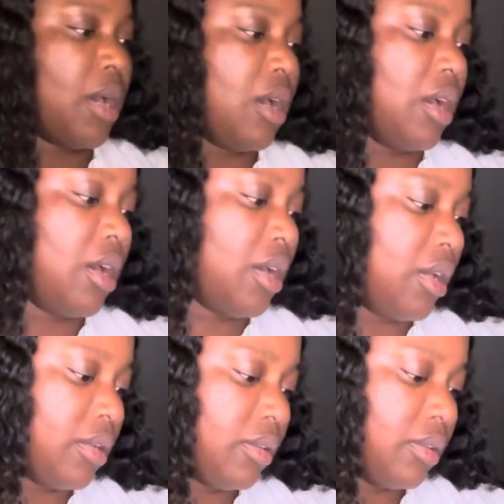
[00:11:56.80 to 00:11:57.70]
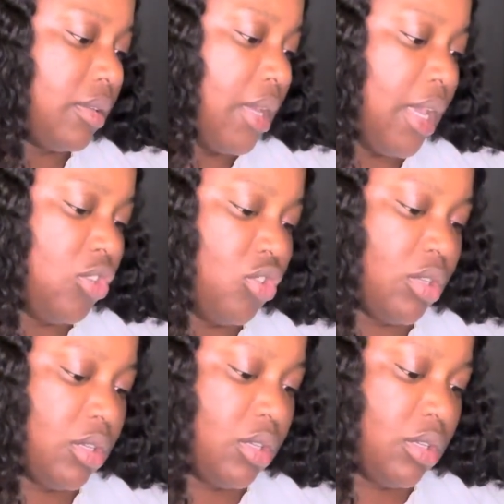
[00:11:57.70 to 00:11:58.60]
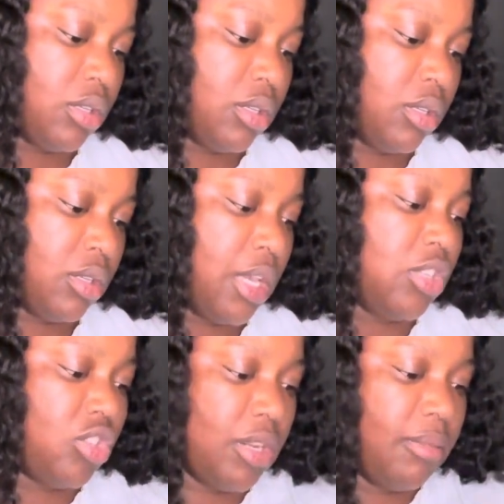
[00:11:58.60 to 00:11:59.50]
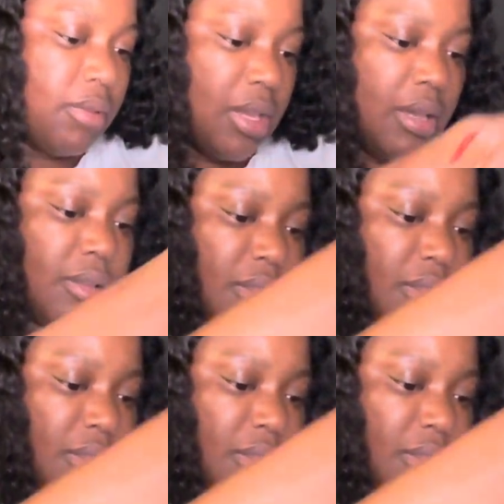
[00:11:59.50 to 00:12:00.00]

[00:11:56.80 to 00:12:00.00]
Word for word: uh, H H&M, yeah.